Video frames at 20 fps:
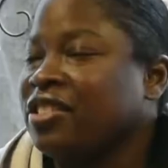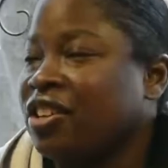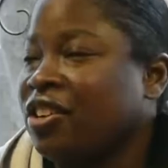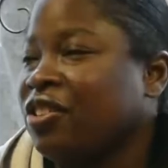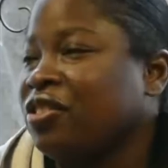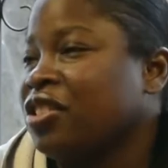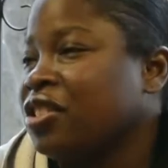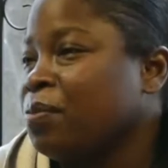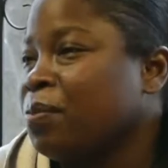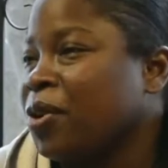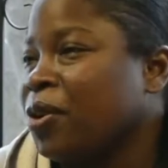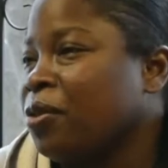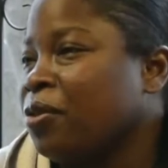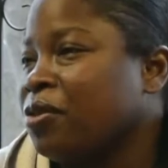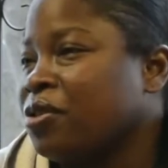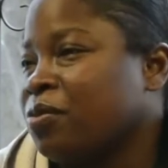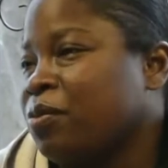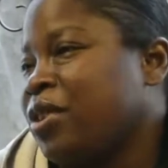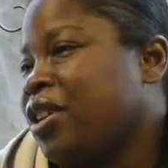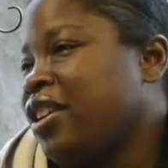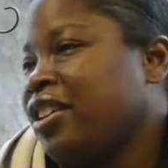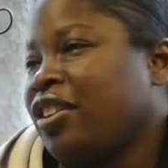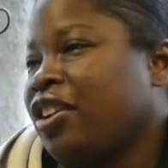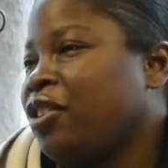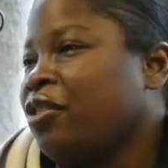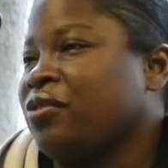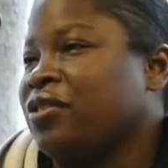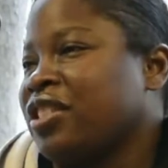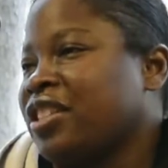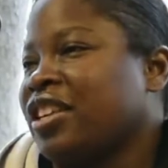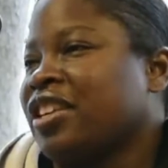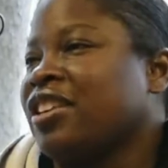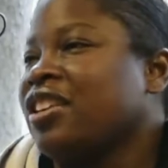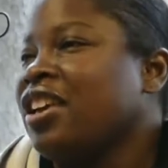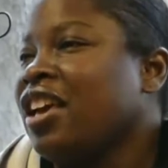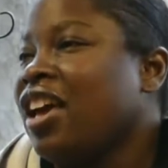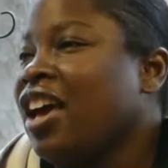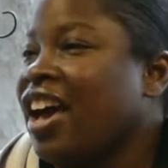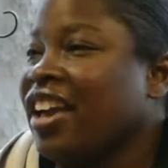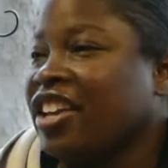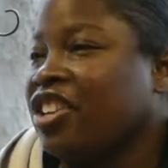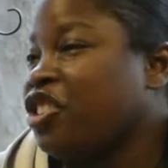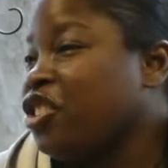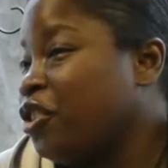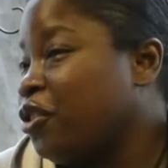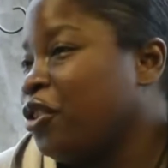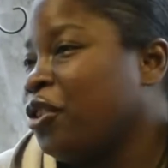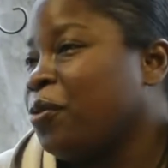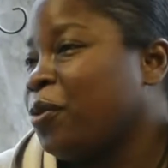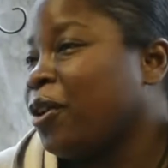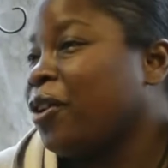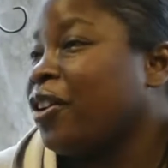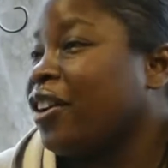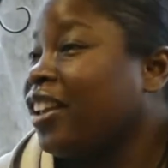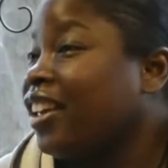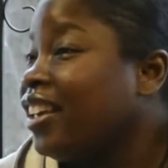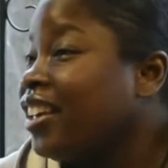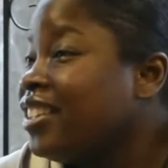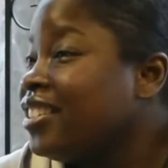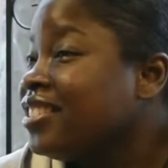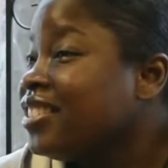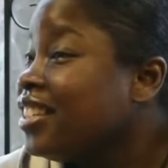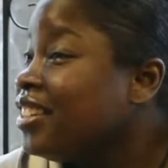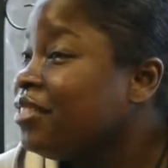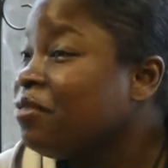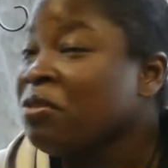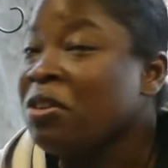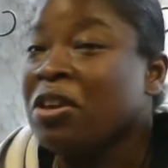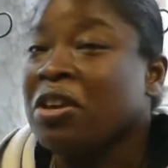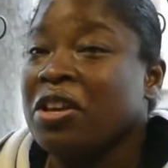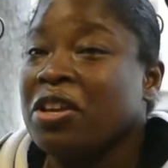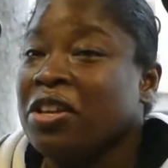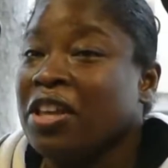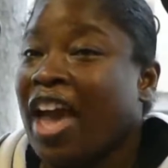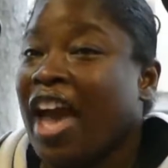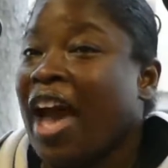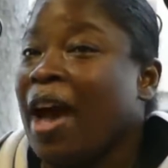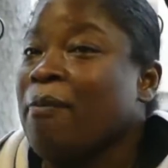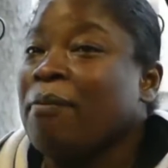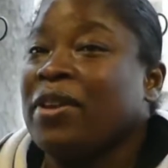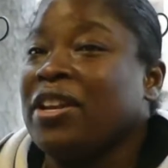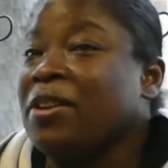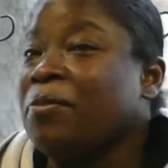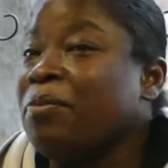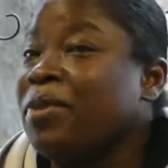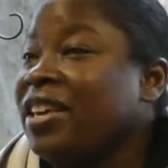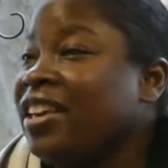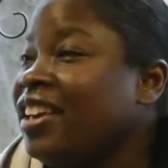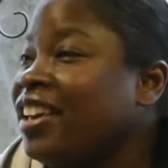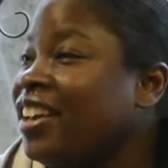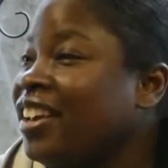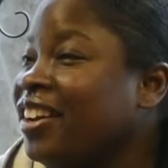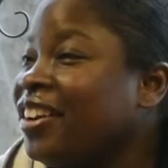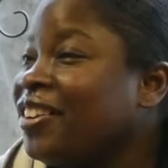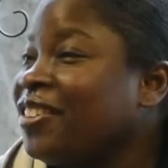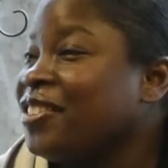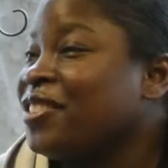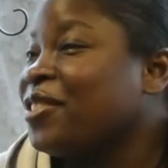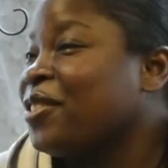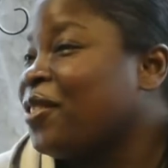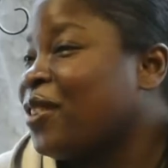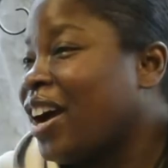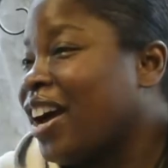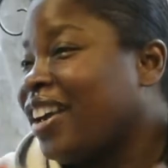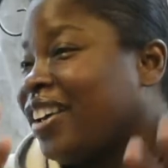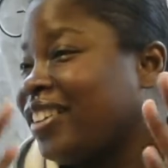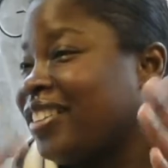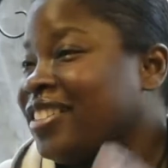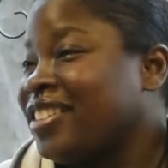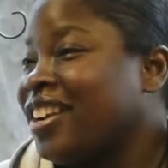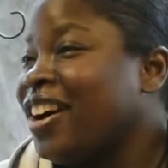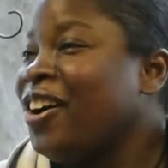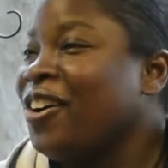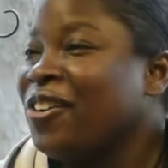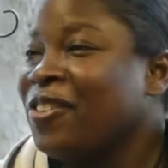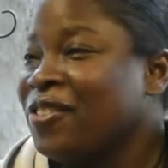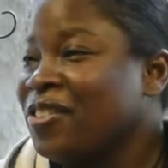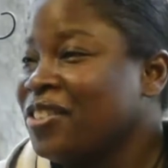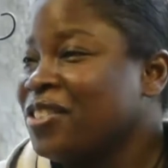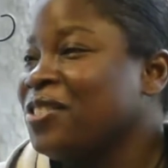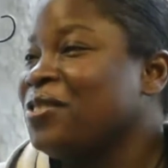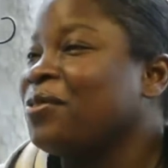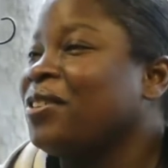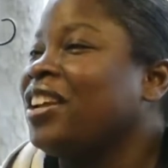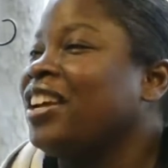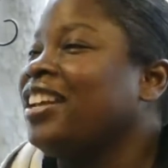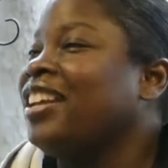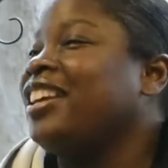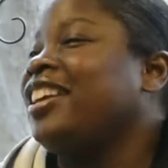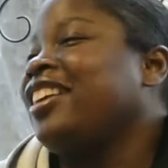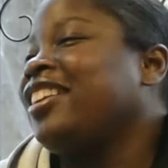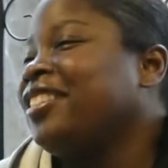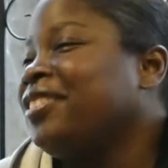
called Spokes. We can go see, I can show you where it is, and you happen to be here. So I said, oh, this is what I need.